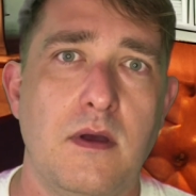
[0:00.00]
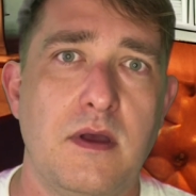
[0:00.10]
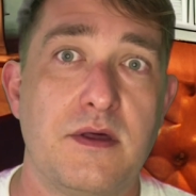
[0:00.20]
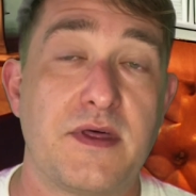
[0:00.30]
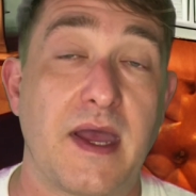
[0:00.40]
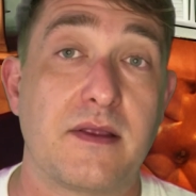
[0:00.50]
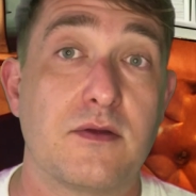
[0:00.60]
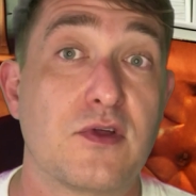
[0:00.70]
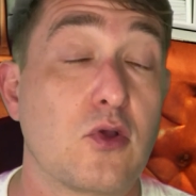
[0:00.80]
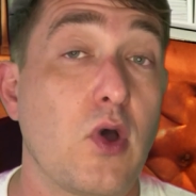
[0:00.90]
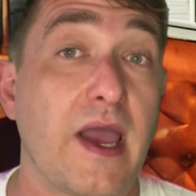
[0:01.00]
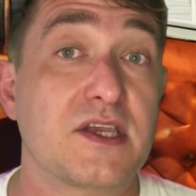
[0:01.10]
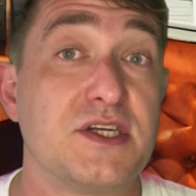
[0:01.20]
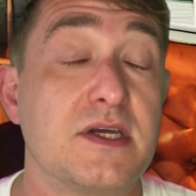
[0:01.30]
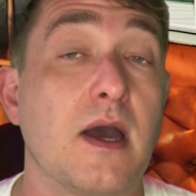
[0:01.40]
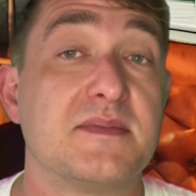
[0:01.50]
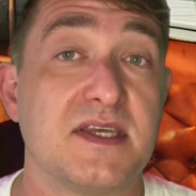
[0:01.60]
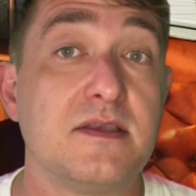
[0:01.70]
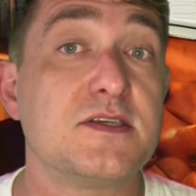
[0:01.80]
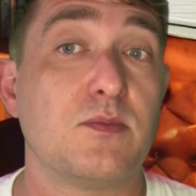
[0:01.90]
that the law actually comes
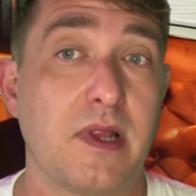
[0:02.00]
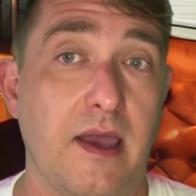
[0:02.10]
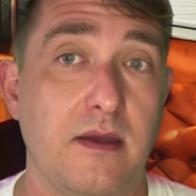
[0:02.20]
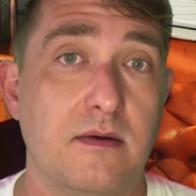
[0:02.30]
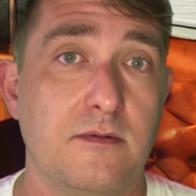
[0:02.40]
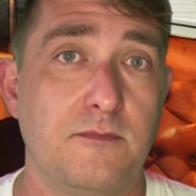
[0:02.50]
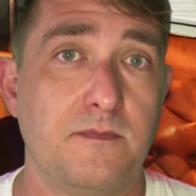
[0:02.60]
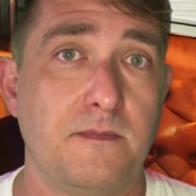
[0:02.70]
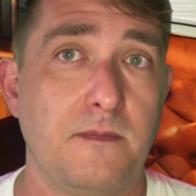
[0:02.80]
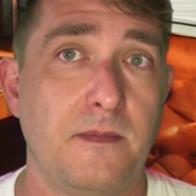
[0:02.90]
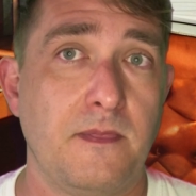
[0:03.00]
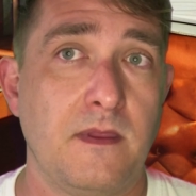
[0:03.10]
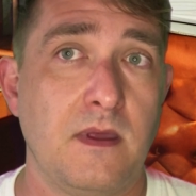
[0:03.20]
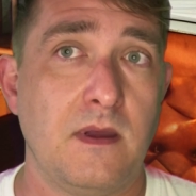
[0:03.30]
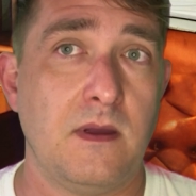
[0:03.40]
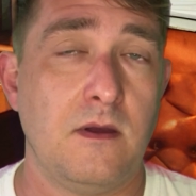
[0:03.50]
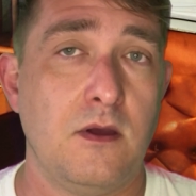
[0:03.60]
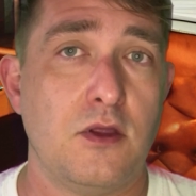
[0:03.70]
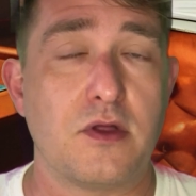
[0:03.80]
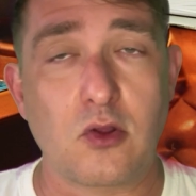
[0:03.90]
into play.
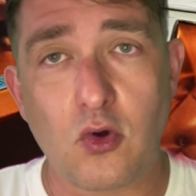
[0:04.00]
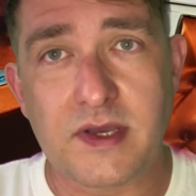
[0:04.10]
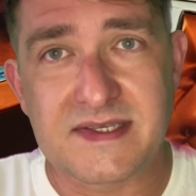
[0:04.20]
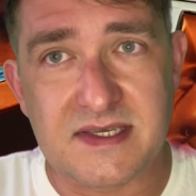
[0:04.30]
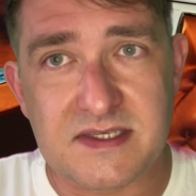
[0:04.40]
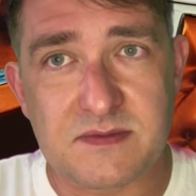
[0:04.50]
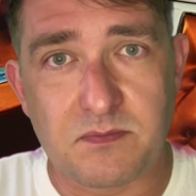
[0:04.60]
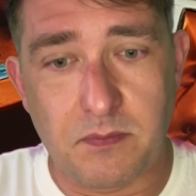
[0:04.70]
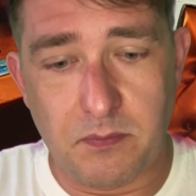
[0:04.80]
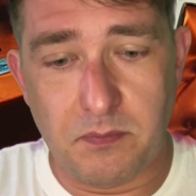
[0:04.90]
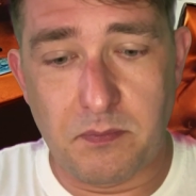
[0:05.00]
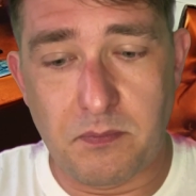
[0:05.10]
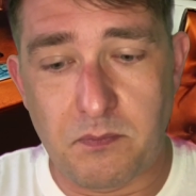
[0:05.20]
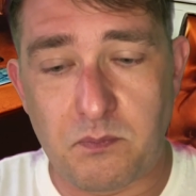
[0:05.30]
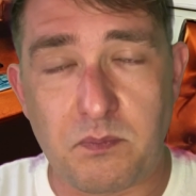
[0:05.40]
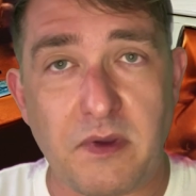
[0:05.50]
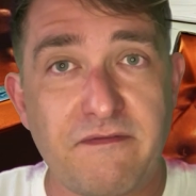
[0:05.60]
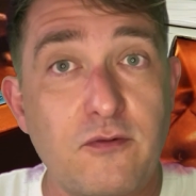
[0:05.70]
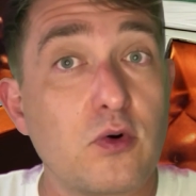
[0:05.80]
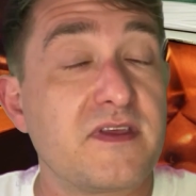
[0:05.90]
The law exists
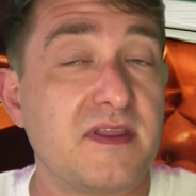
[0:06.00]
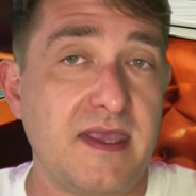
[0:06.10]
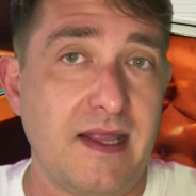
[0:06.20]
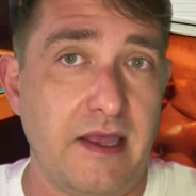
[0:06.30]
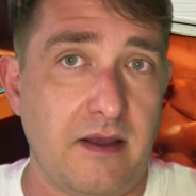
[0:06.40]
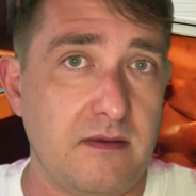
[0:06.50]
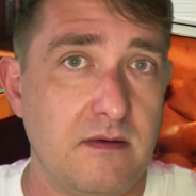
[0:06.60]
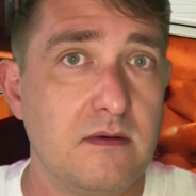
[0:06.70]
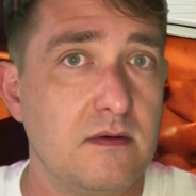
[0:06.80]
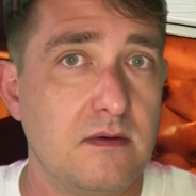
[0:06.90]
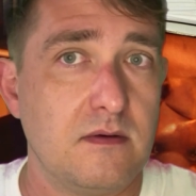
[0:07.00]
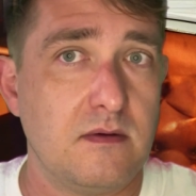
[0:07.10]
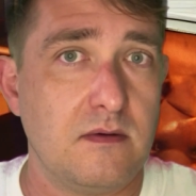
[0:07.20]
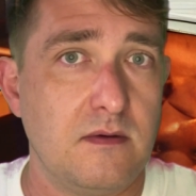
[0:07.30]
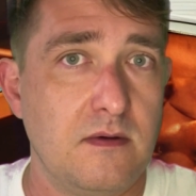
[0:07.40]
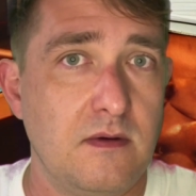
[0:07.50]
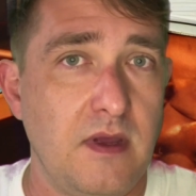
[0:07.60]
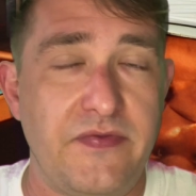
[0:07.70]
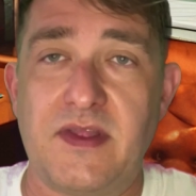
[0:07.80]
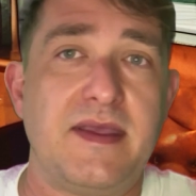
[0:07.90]
before the delict,
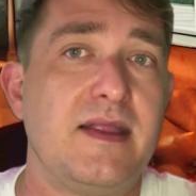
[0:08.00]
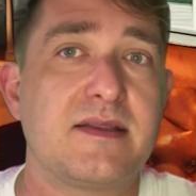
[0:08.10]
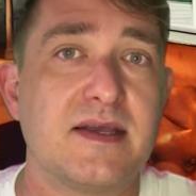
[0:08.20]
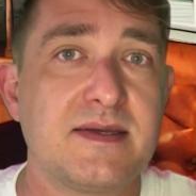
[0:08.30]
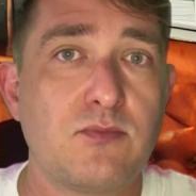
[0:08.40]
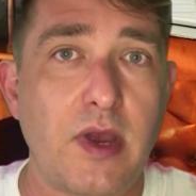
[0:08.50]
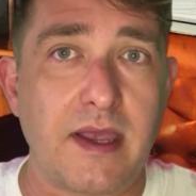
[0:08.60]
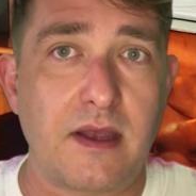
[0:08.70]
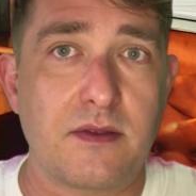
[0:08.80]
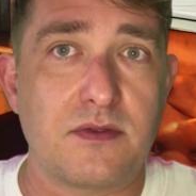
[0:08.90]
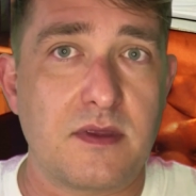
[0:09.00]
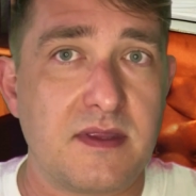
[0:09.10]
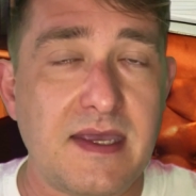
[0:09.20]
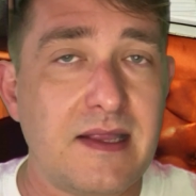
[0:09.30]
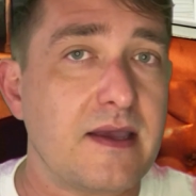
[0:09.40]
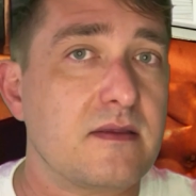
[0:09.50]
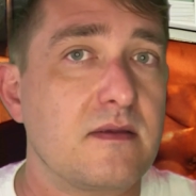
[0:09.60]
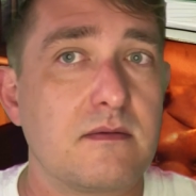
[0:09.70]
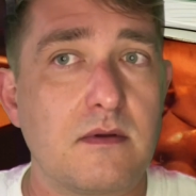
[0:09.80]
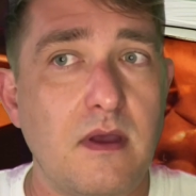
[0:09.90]
and the delict doesn't break it. The delict
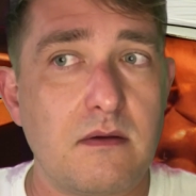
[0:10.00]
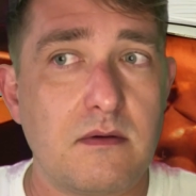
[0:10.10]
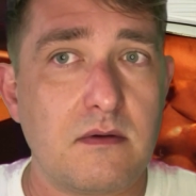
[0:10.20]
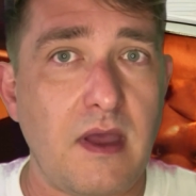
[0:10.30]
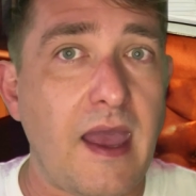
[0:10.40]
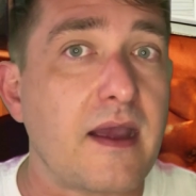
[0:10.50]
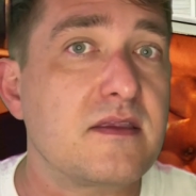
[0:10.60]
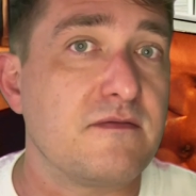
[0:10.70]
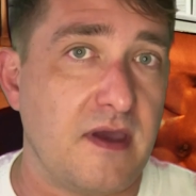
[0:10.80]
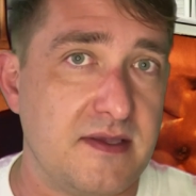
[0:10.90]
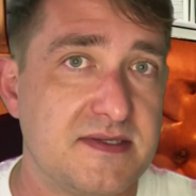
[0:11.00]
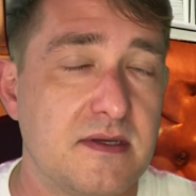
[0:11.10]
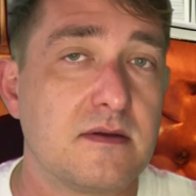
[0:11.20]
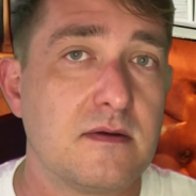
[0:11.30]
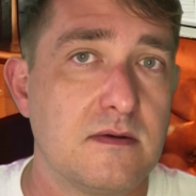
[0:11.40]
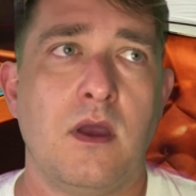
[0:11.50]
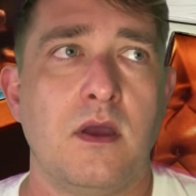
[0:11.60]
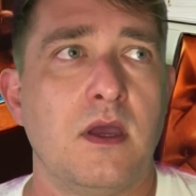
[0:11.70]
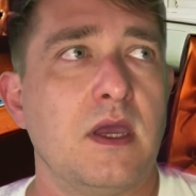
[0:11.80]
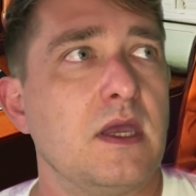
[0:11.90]
activates it.
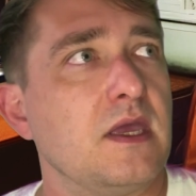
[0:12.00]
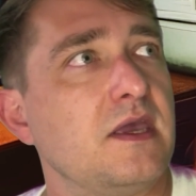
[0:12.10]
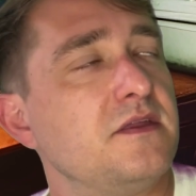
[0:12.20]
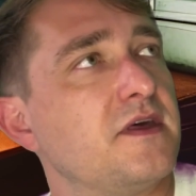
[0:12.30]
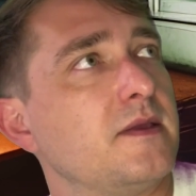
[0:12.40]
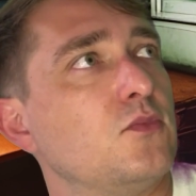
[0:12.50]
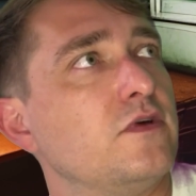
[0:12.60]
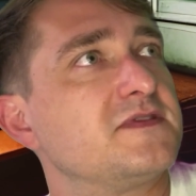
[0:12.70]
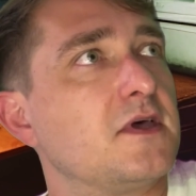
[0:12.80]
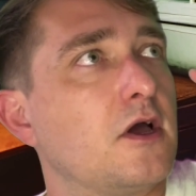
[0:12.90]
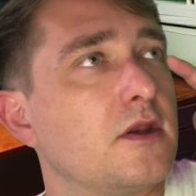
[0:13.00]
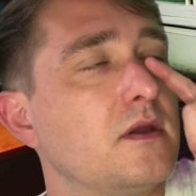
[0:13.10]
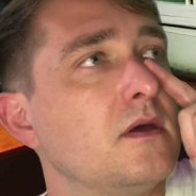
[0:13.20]
He then moves on